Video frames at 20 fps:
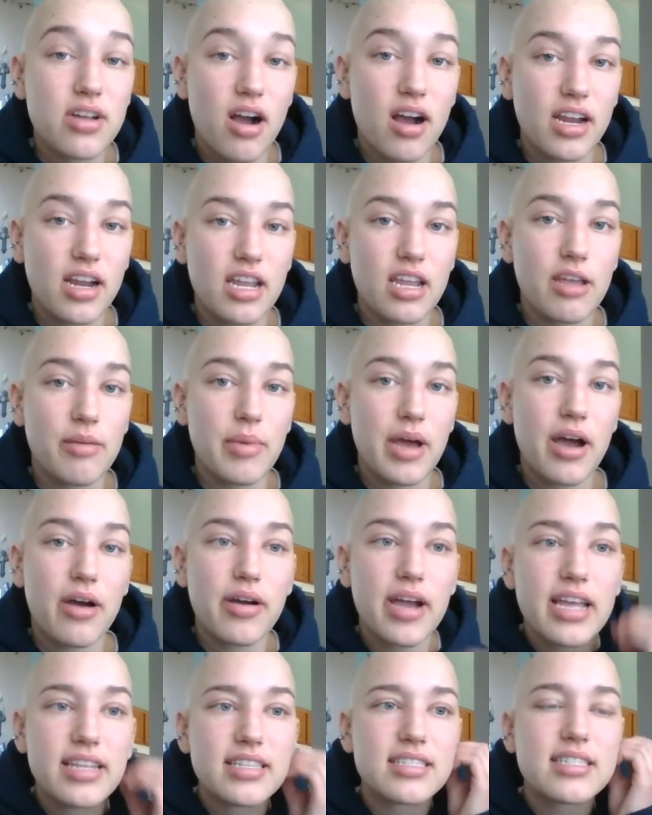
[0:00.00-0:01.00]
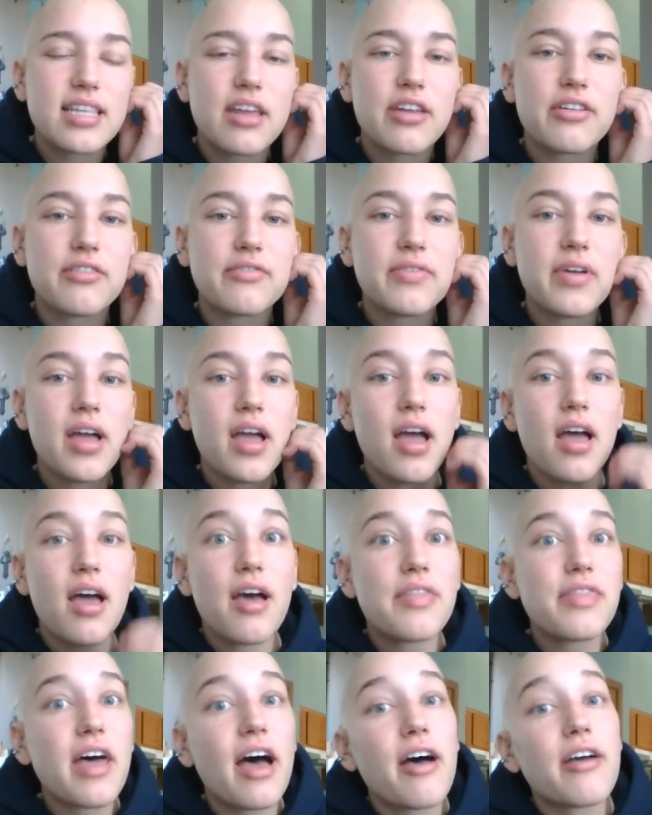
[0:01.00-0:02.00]
talking about, instead of
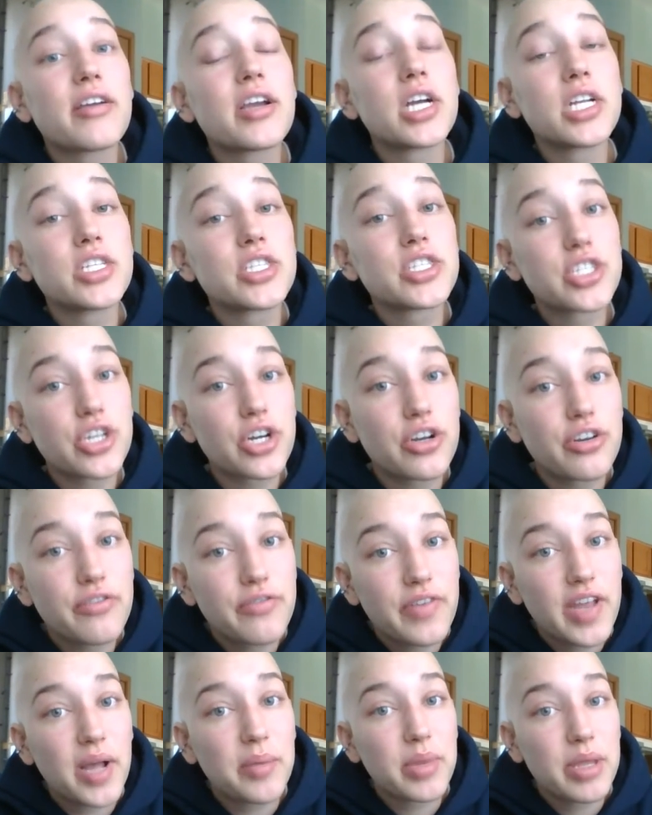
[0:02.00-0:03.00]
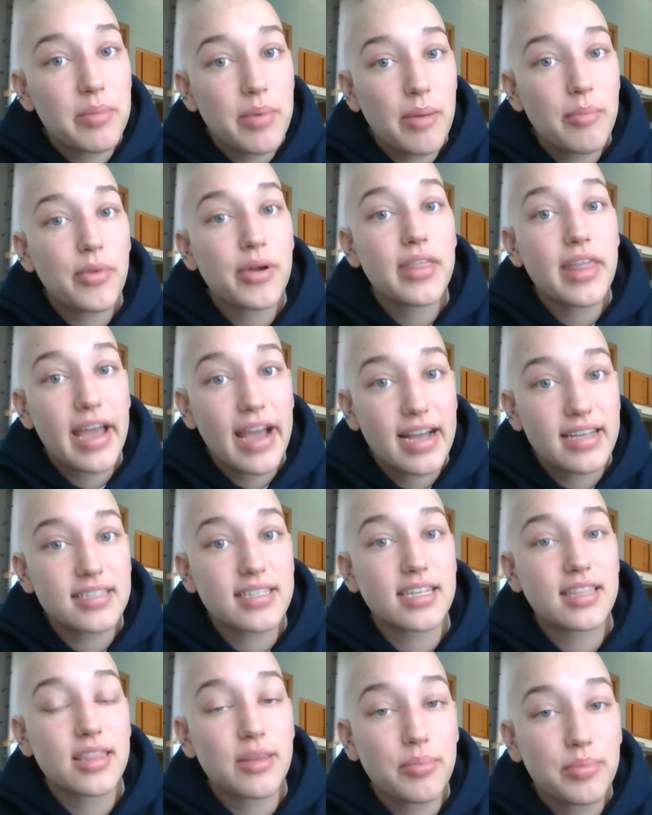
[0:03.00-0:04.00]
that concerned family member that has,
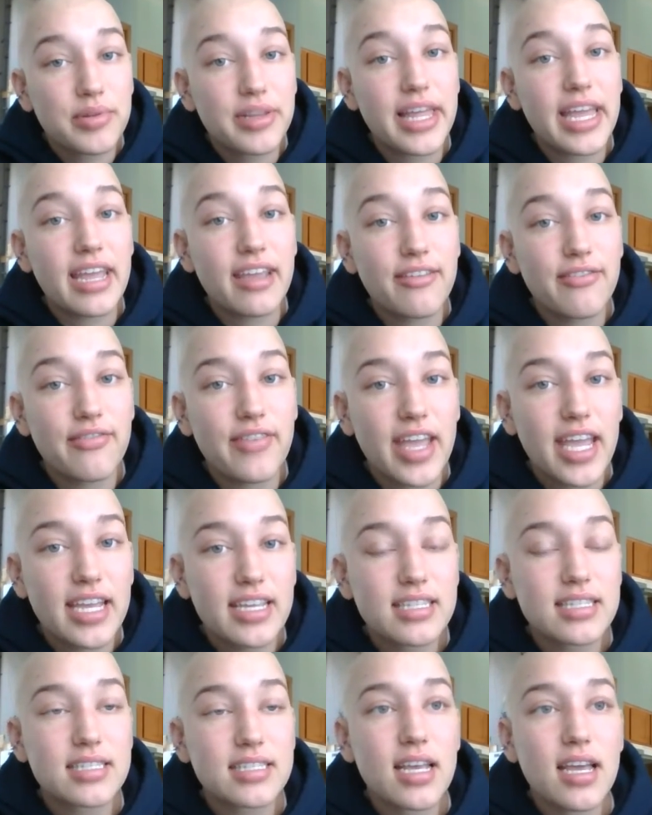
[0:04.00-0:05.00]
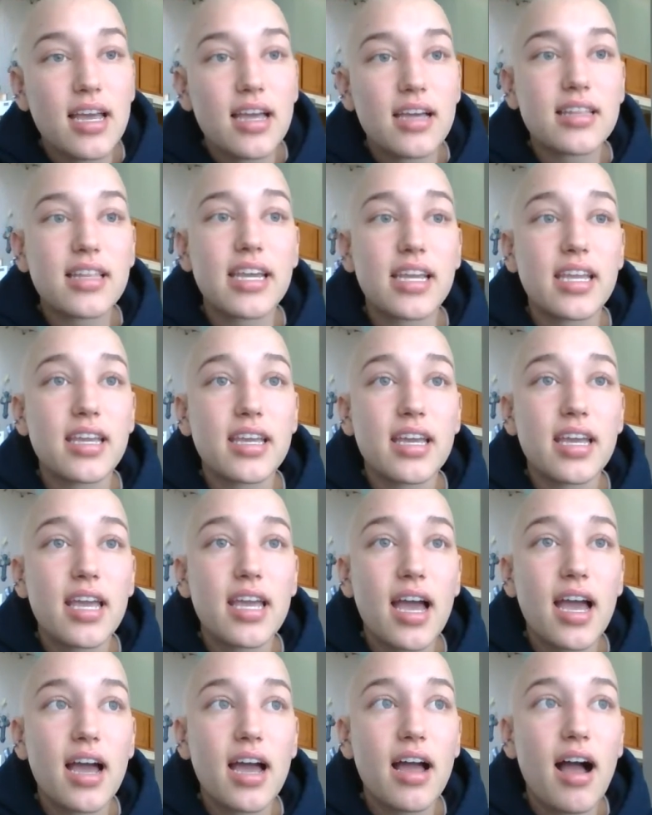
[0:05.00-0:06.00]
like, the blank face. Like,
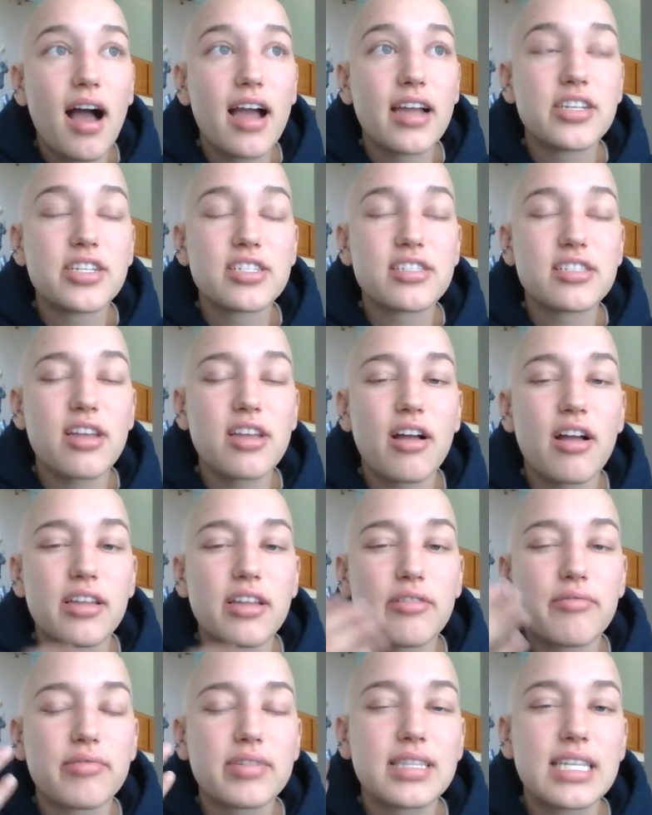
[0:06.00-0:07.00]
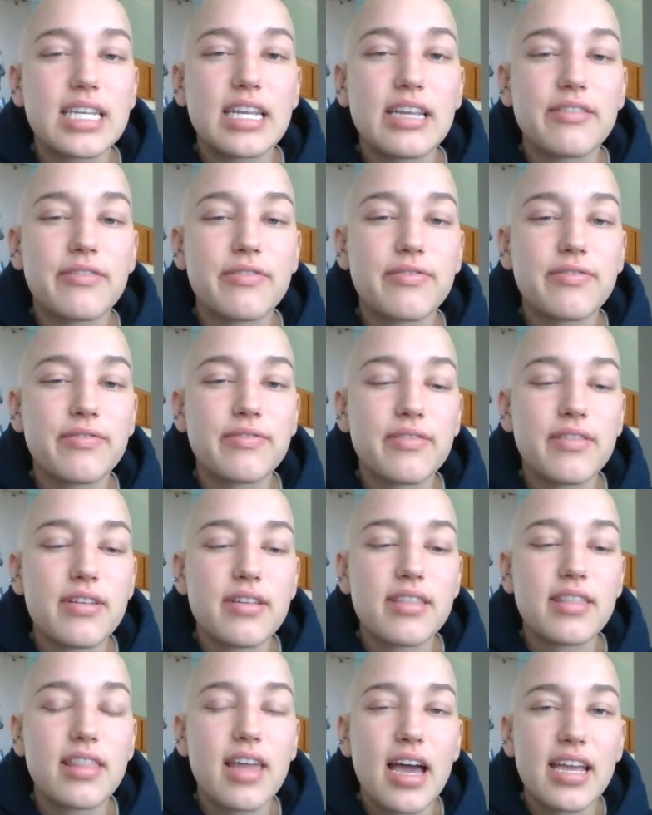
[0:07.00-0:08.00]
I just saw, like, relief
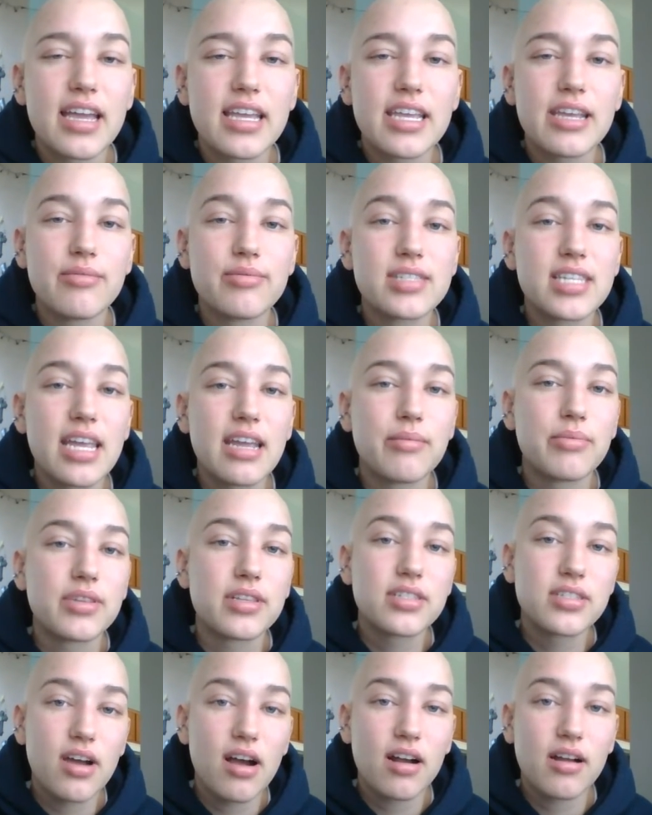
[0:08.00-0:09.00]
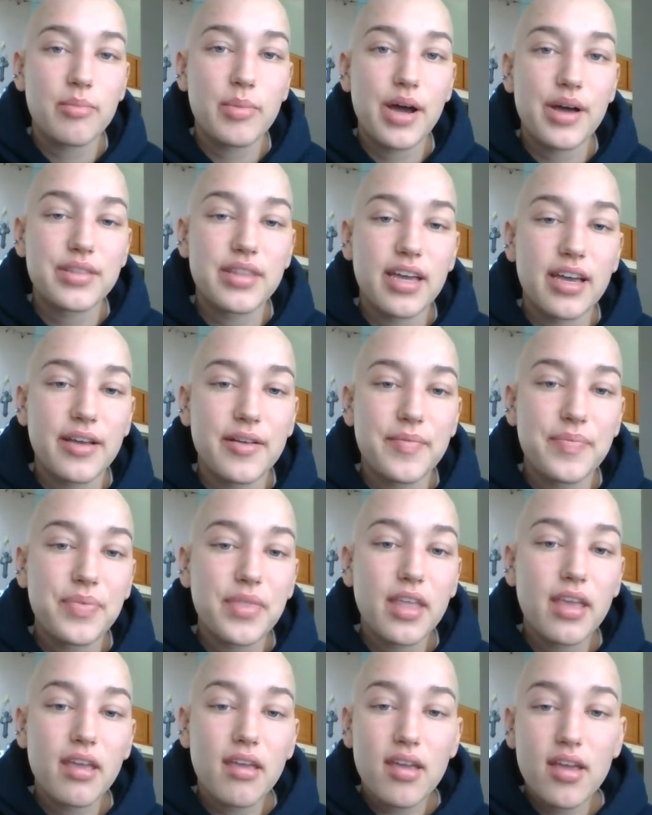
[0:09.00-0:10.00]
that he was able to talk about that.
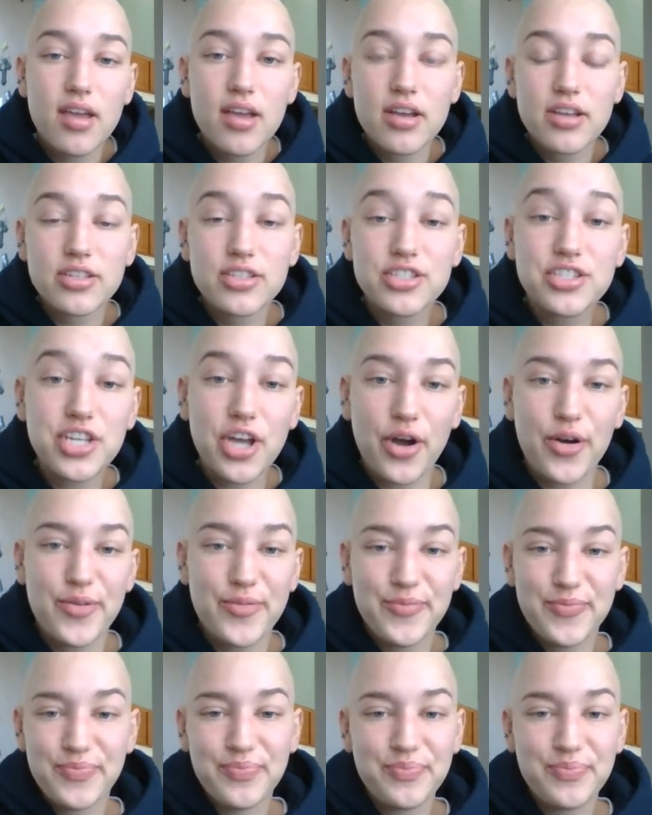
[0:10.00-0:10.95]
So,